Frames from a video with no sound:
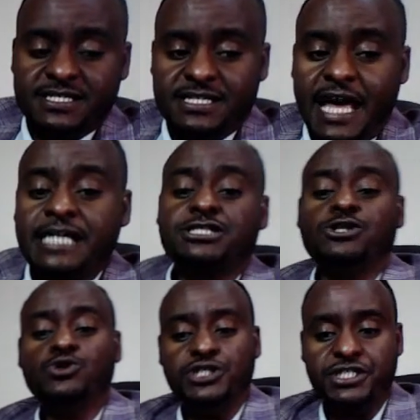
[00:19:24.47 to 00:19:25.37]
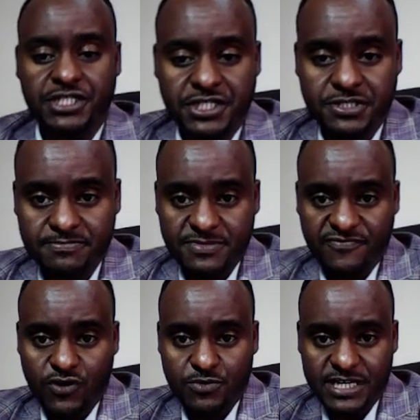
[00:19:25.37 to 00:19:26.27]
excluded
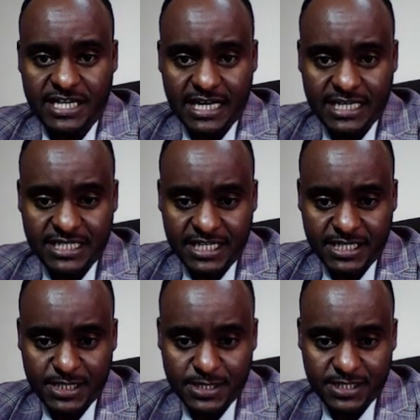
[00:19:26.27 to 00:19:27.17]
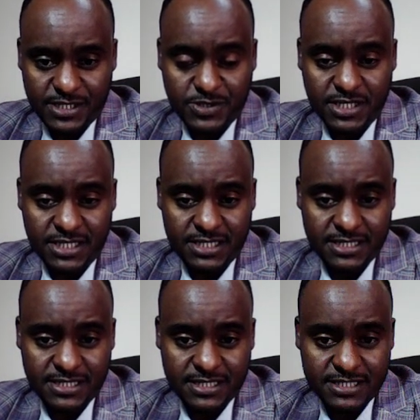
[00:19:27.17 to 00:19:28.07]
from the data status. You see,
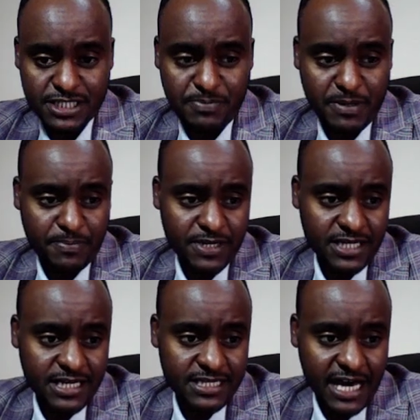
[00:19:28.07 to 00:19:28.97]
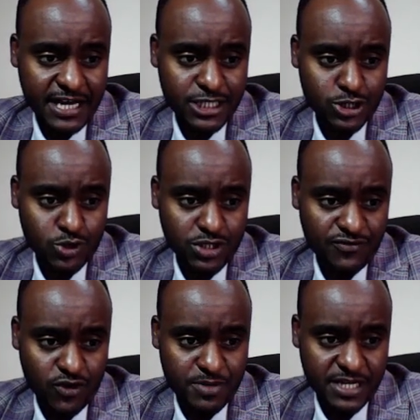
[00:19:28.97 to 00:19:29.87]
these people, they are excluded
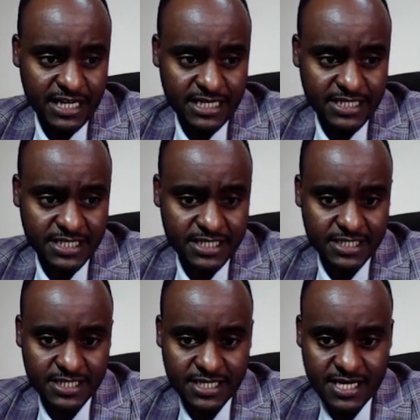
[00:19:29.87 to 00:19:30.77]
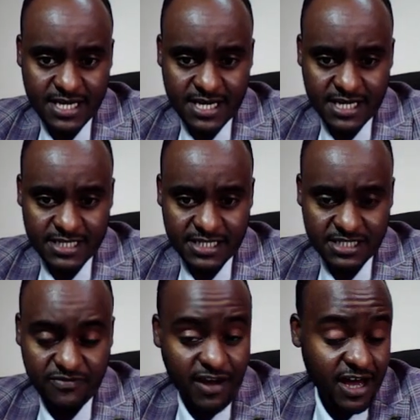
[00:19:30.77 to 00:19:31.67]
from the data status.
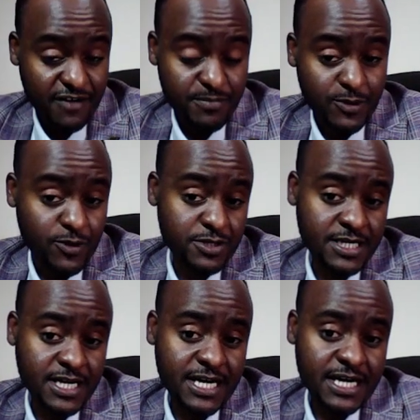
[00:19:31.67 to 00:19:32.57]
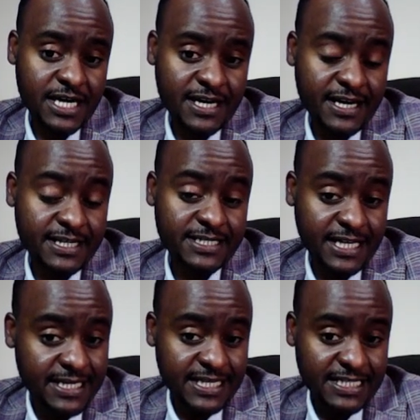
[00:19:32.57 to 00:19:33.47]
65, because it is
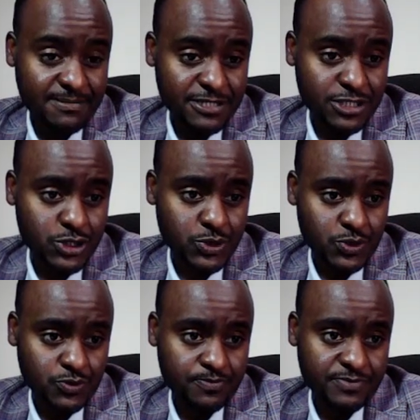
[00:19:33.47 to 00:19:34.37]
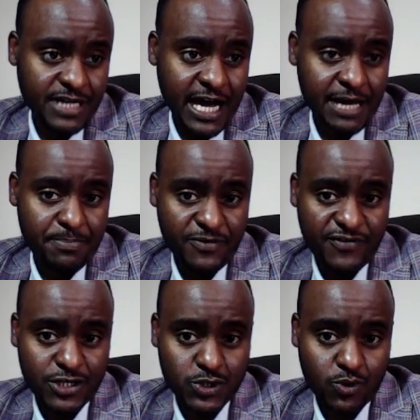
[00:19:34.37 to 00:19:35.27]
less than 72. I prefer
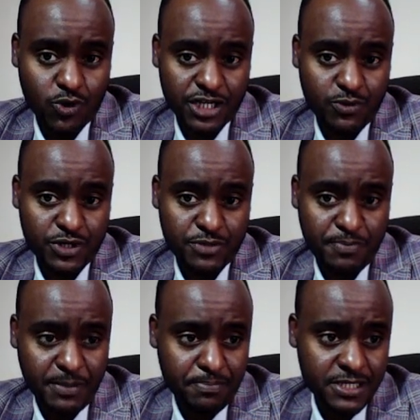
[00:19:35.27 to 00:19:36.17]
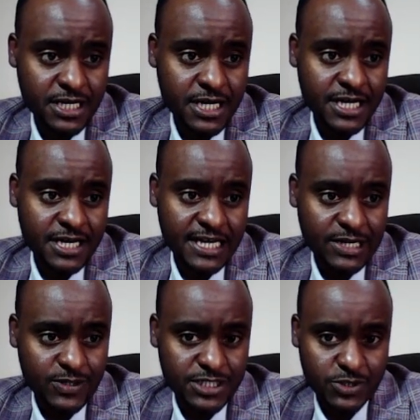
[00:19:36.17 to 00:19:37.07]
to work with people,
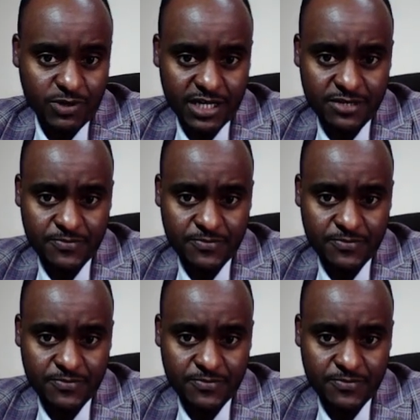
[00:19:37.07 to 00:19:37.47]
look this one,